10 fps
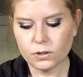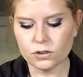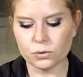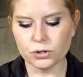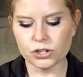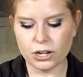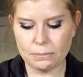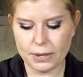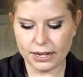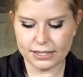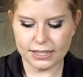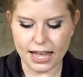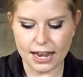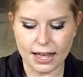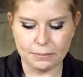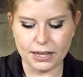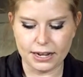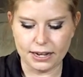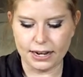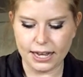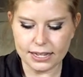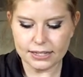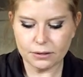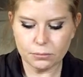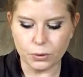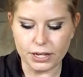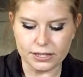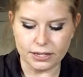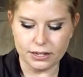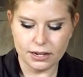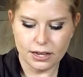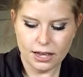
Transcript: So we're just going to mix that up, get it nice and moistened.